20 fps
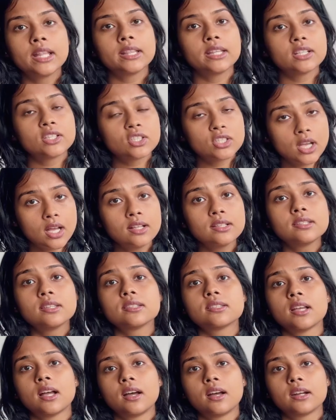The chances
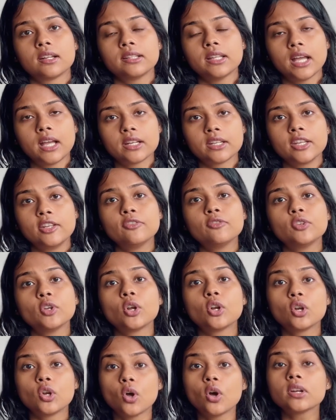are that if you're
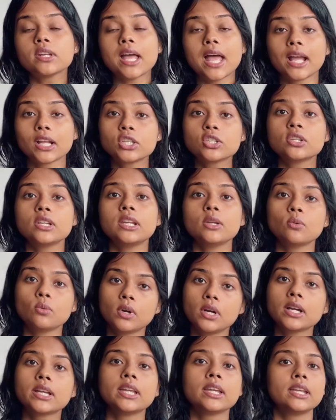not actually
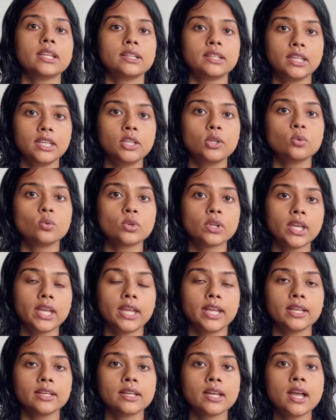working in the
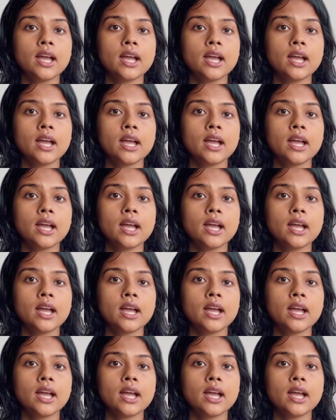UK,